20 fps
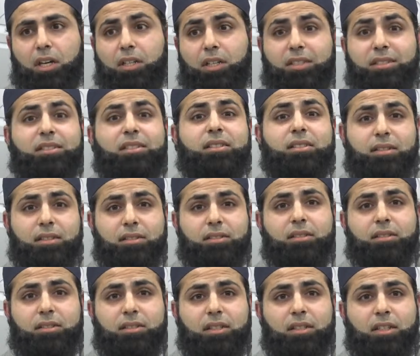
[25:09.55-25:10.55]

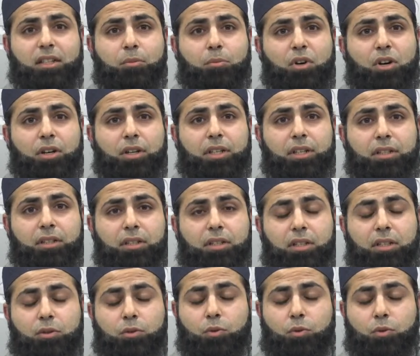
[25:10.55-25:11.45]
consistencies in their marking.